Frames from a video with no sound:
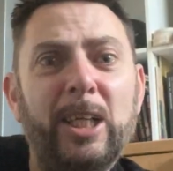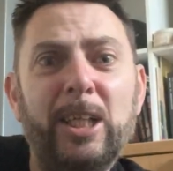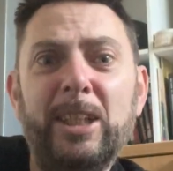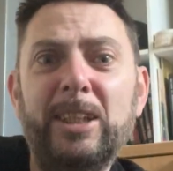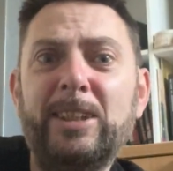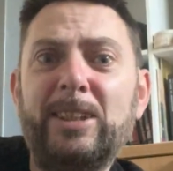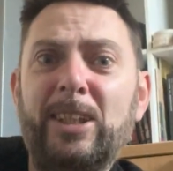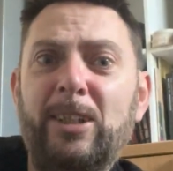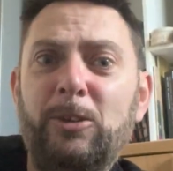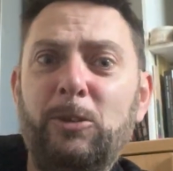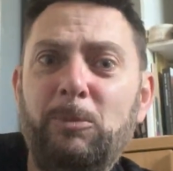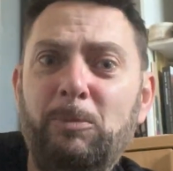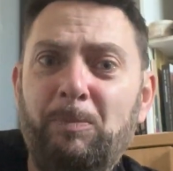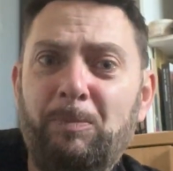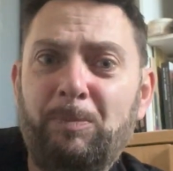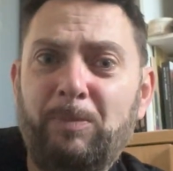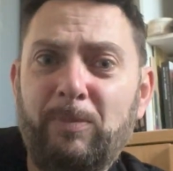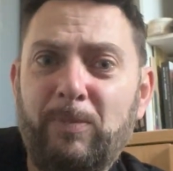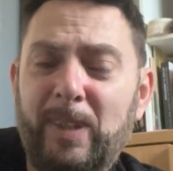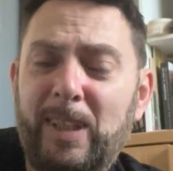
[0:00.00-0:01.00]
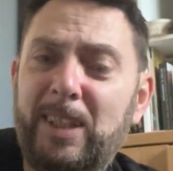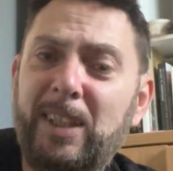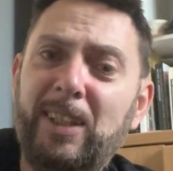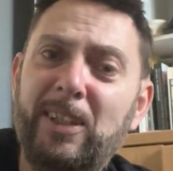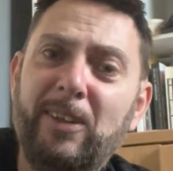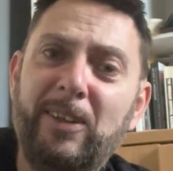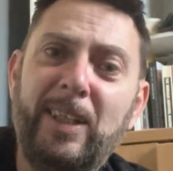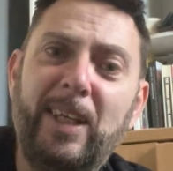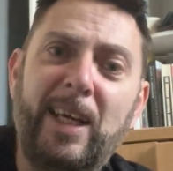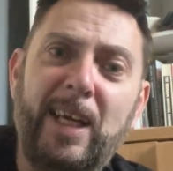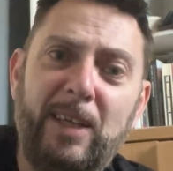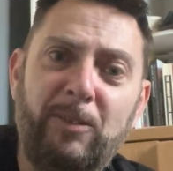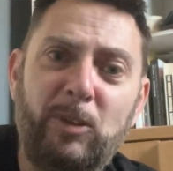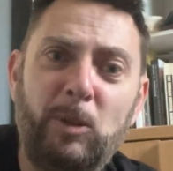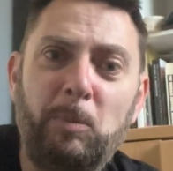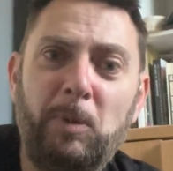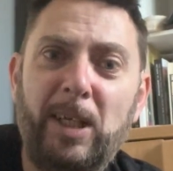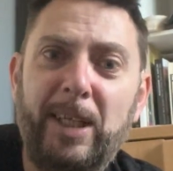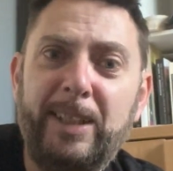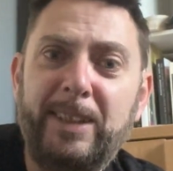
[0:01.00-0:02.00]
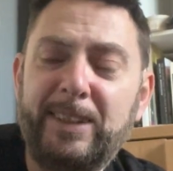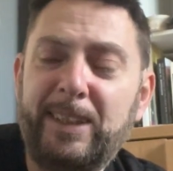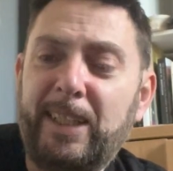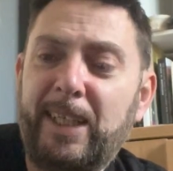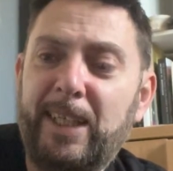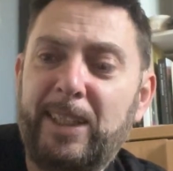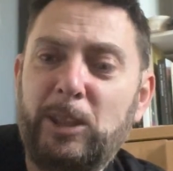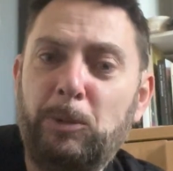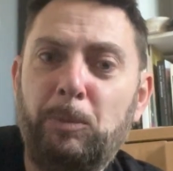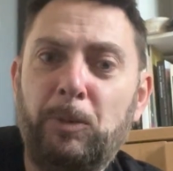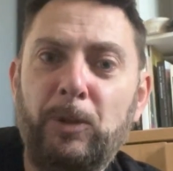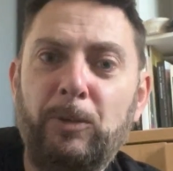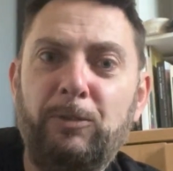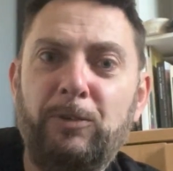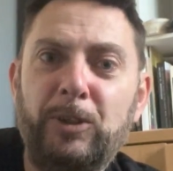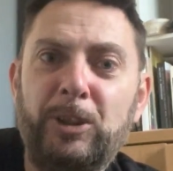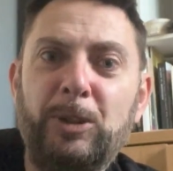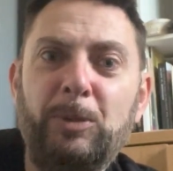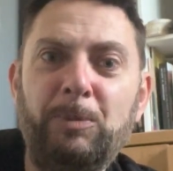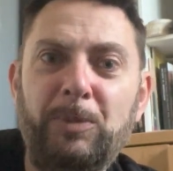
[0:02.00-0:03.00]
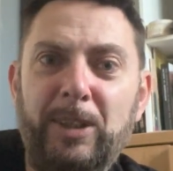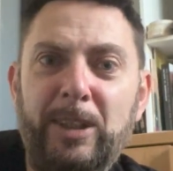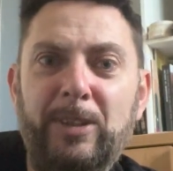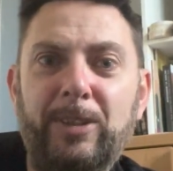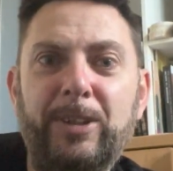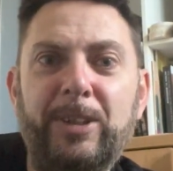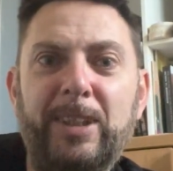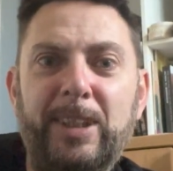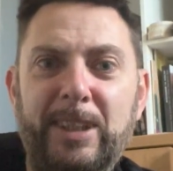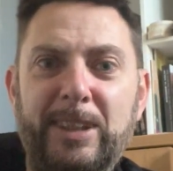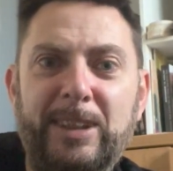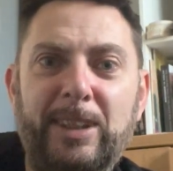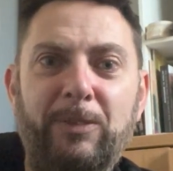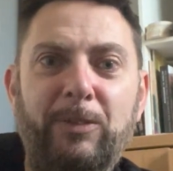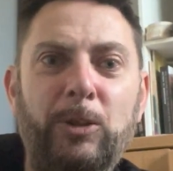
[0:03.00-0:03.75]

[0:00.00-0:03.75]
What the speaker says: So they have the place, I guess. But for something like this, if